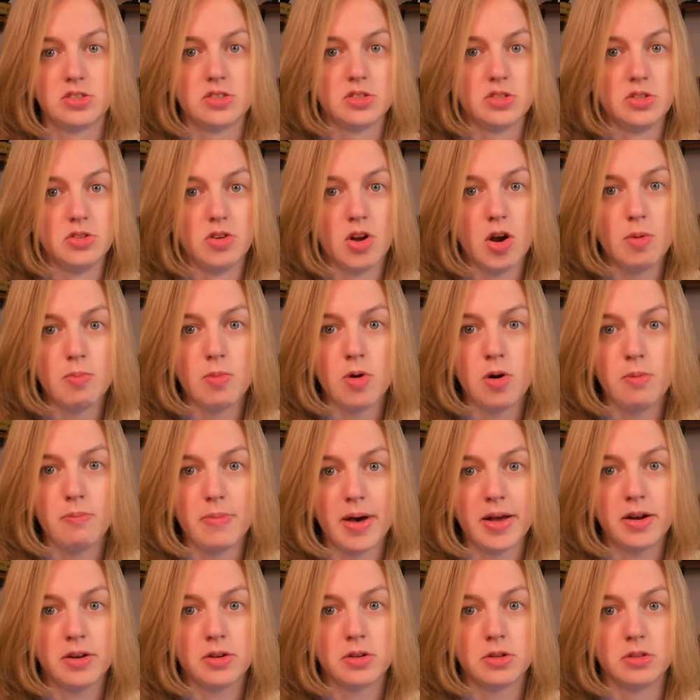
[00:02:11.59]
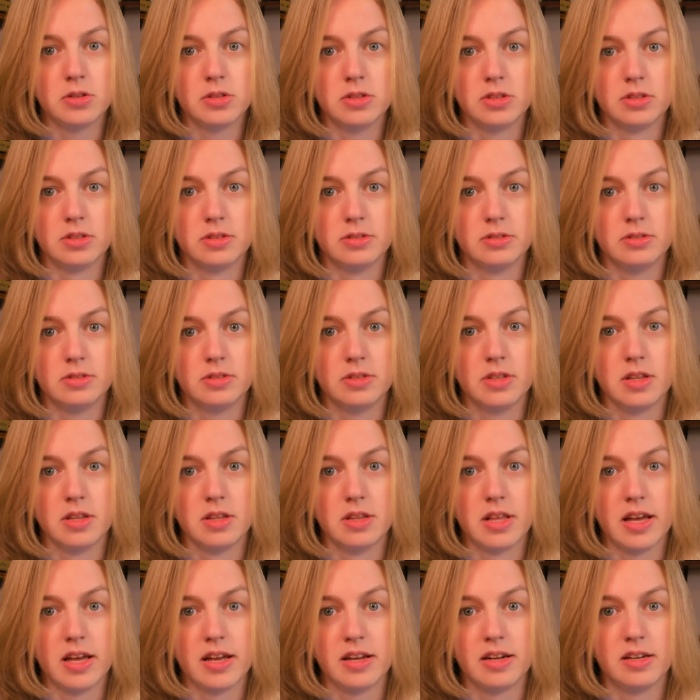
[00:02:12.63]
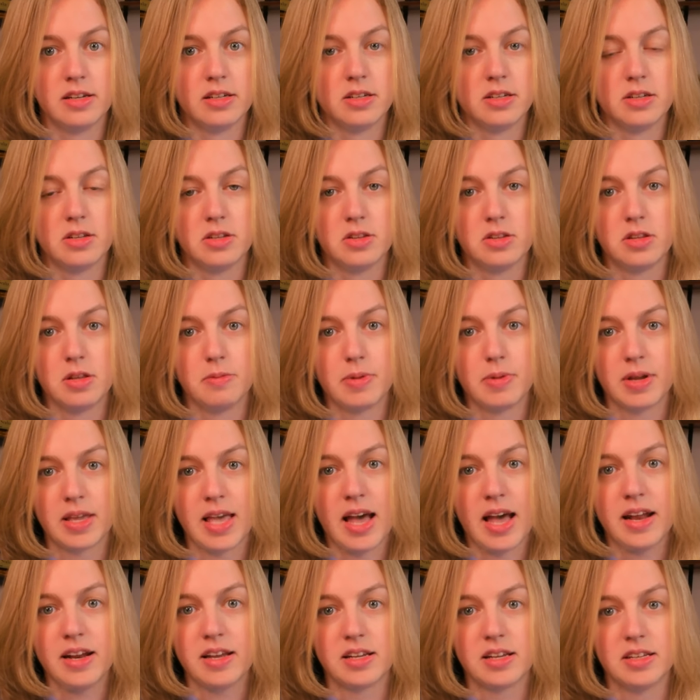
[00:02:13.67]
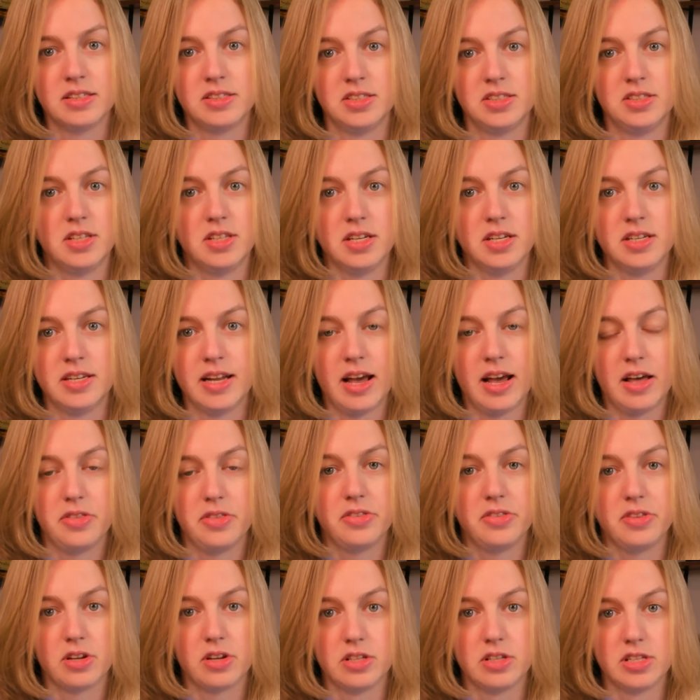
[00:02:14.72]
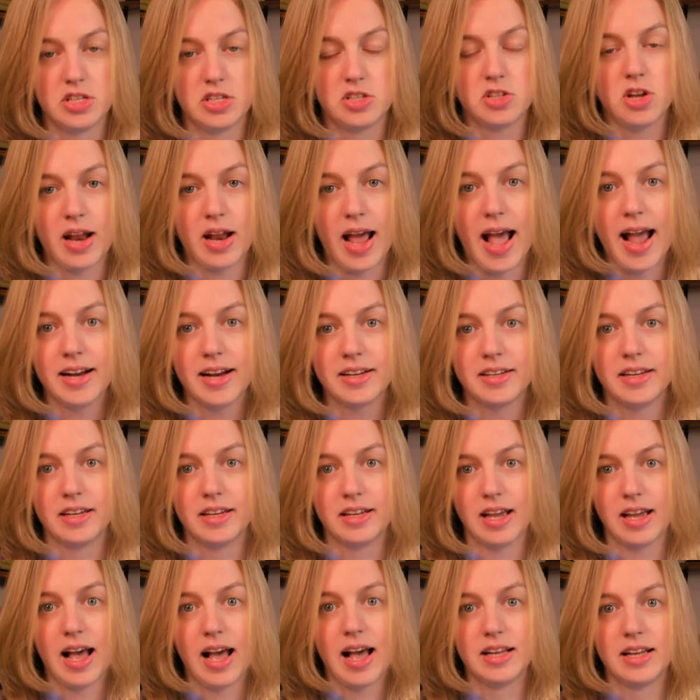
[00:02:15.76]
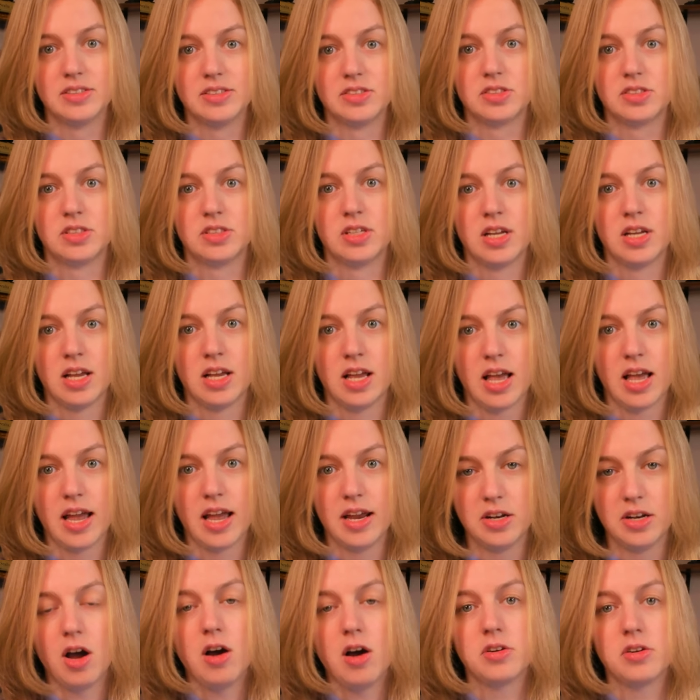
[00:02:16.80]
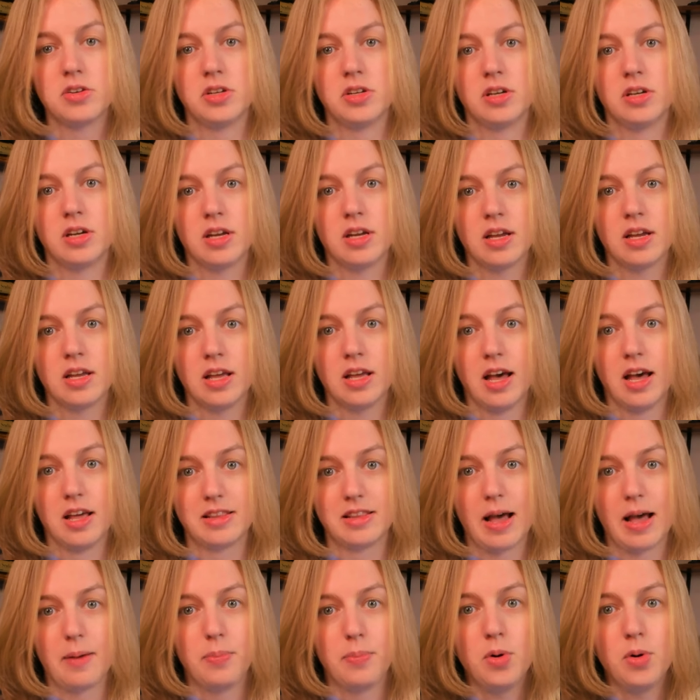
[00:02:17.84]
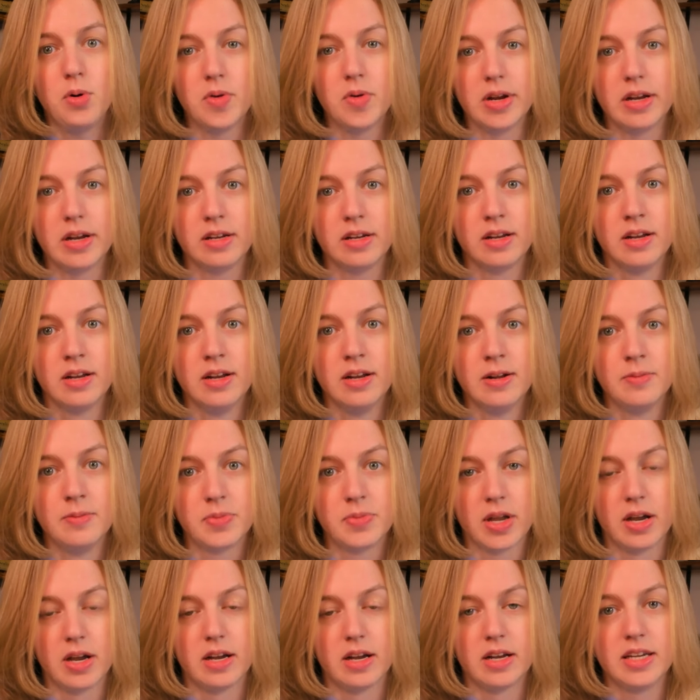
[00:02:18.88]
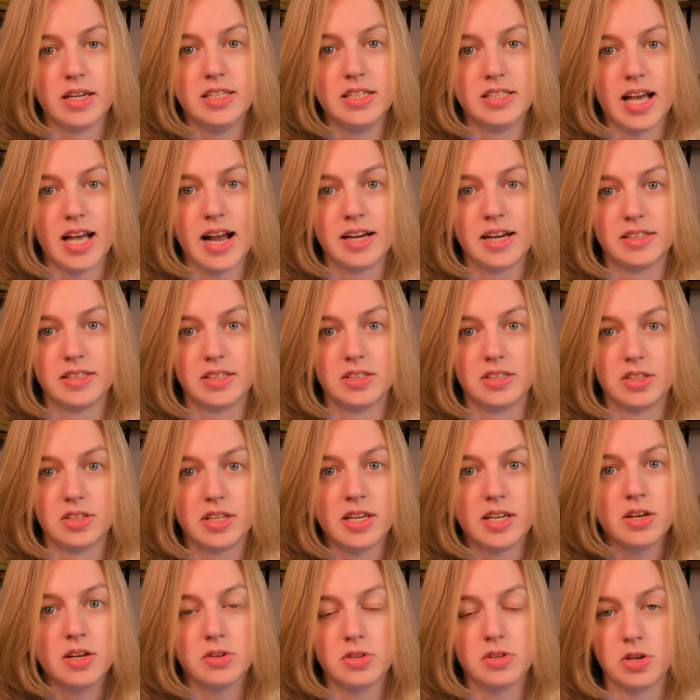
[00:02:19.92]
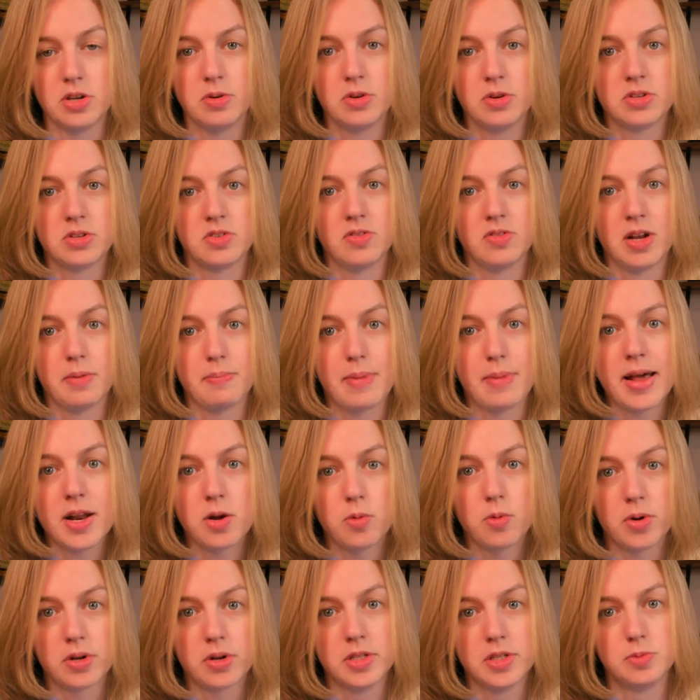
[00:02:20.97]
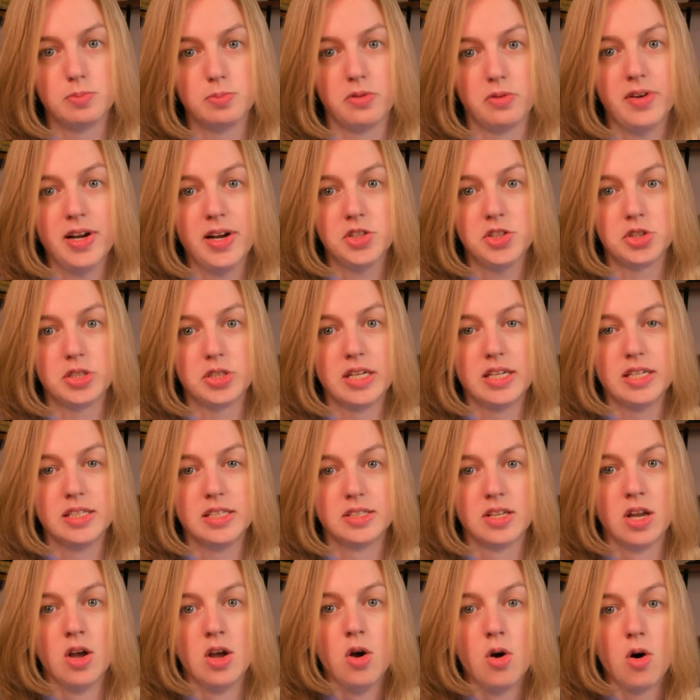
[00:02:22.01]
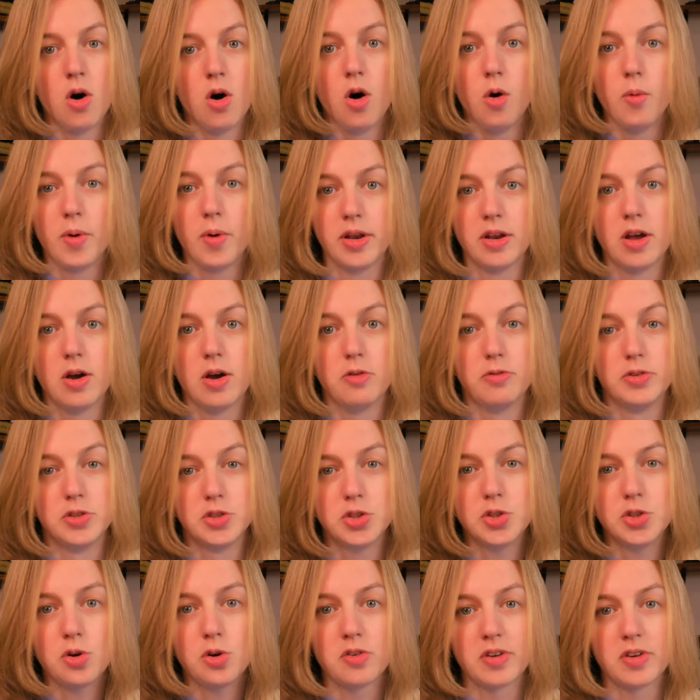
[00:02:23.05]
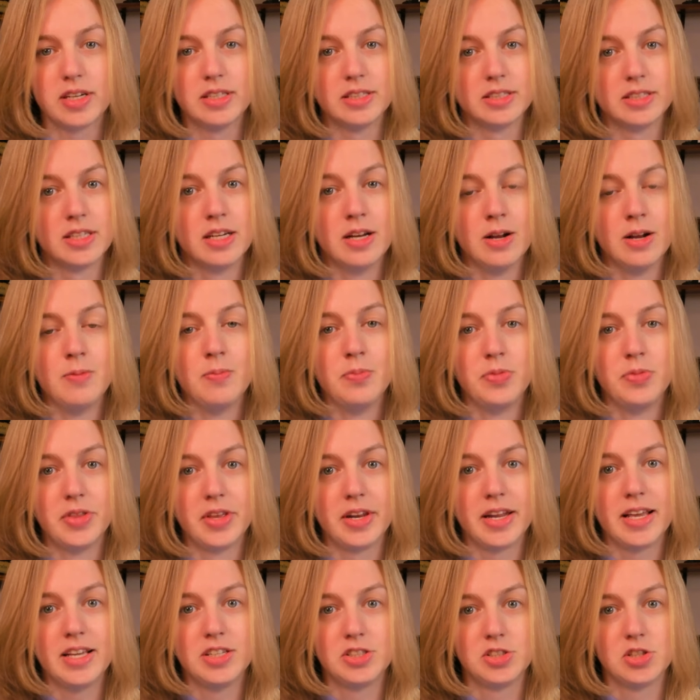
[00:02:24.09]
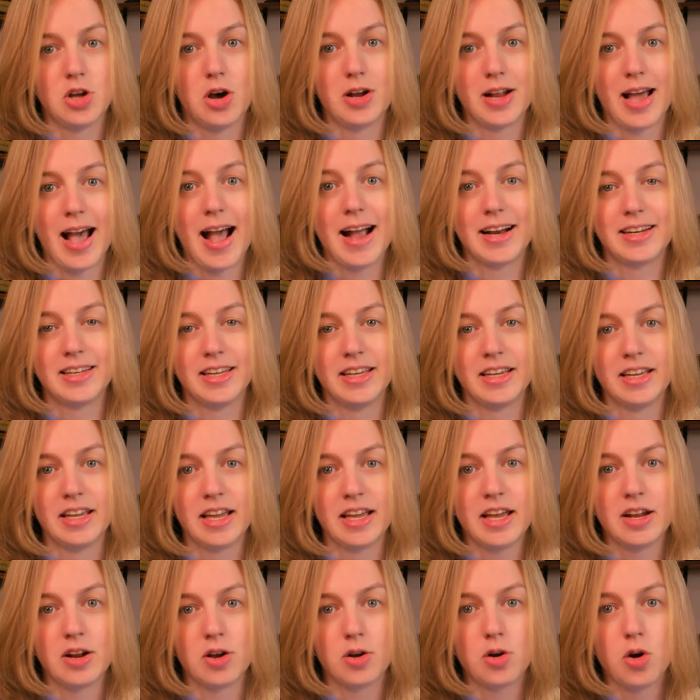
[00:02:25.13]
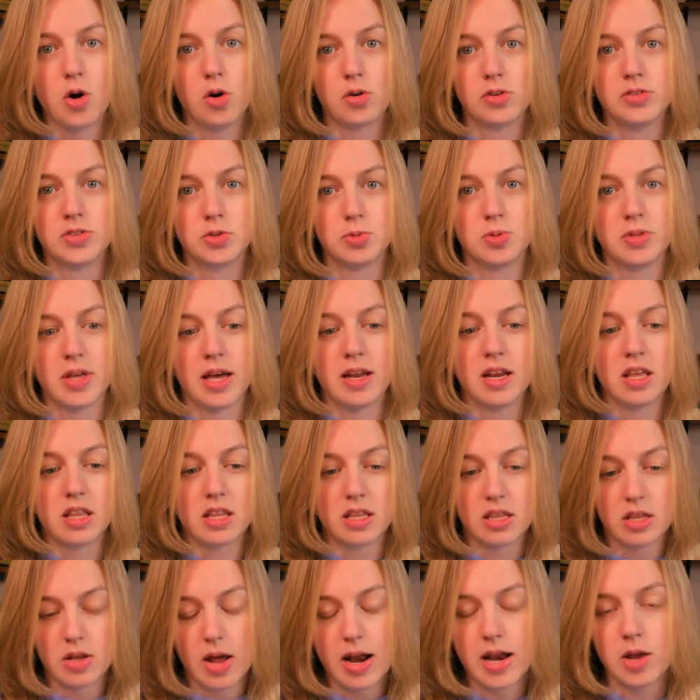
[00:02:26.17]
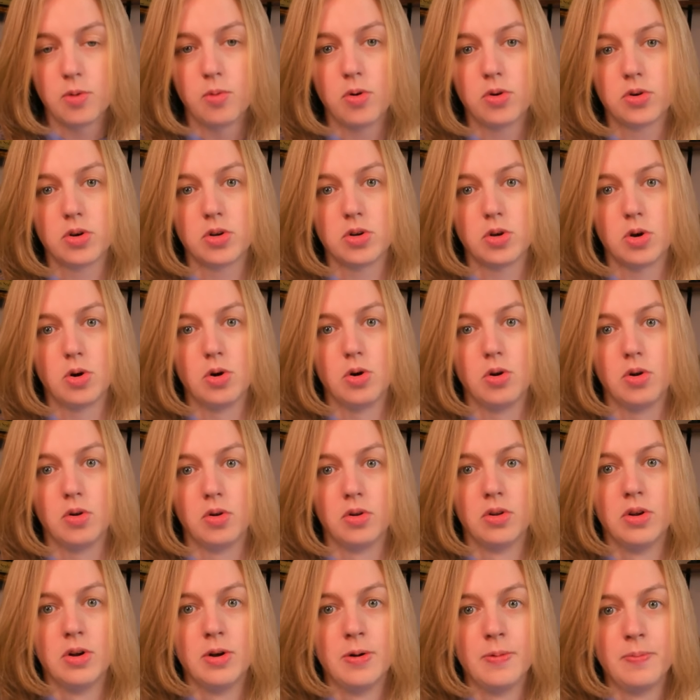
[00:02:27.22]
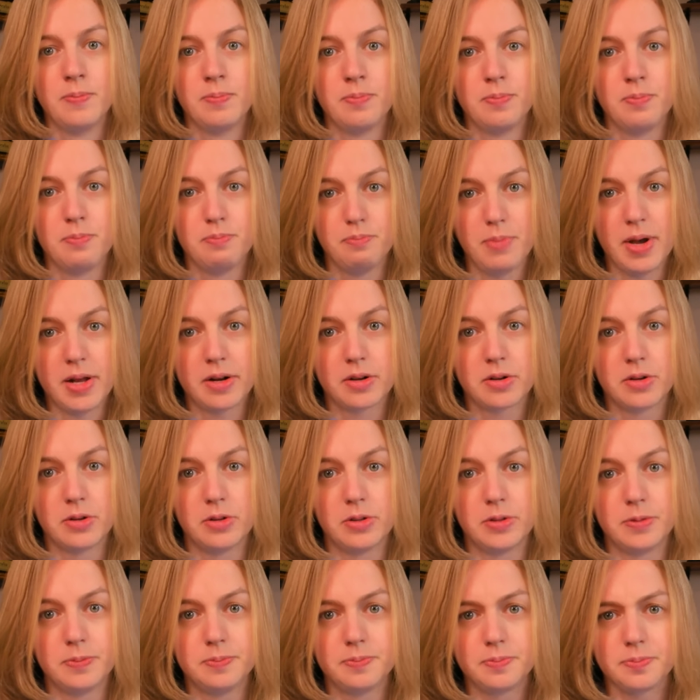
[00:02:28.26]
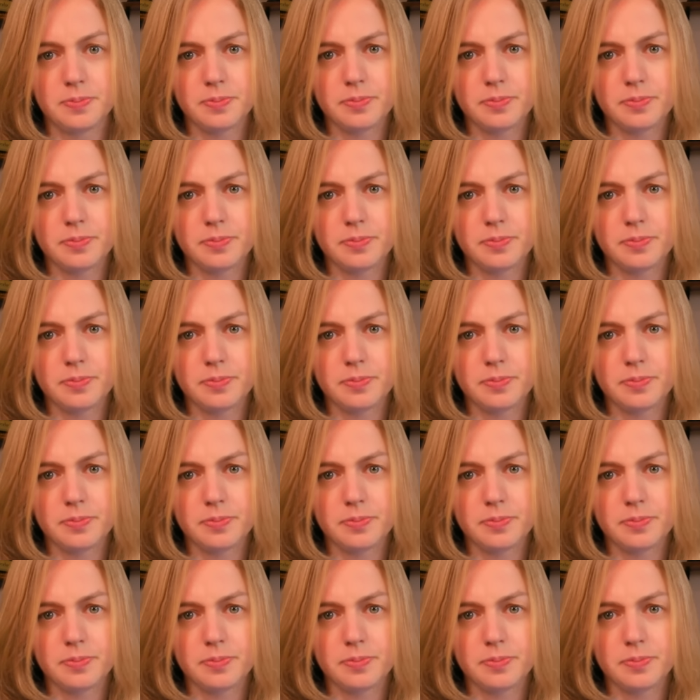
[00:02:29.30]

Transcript: no more medical than the mechanic-assisted death because he's not acting as a doctor at that point uh, he's acting to kill you. It doesn't really matter what his profession is. All we know for sure is that he's not acting in accordance with anything that anyone could call medical.